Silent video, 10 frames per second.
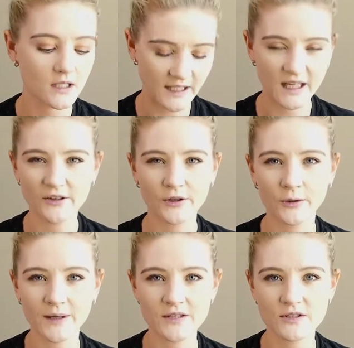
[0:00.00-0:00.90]
like I don't
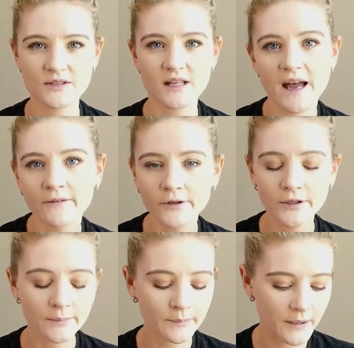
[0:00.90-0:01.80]
always use
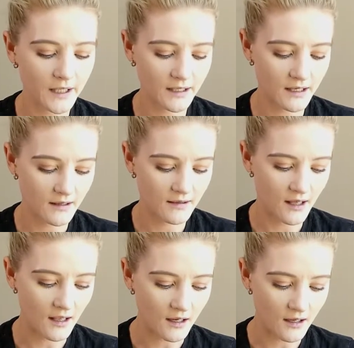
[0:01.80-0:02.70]
Lightroom, but yeah,
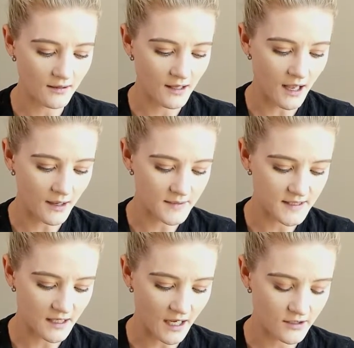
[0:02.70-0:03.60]
they are the apps
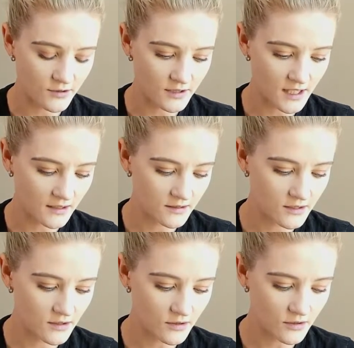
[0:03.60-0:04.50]
that I do tend to
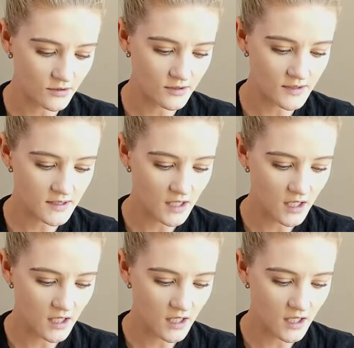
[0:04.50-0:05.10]
use.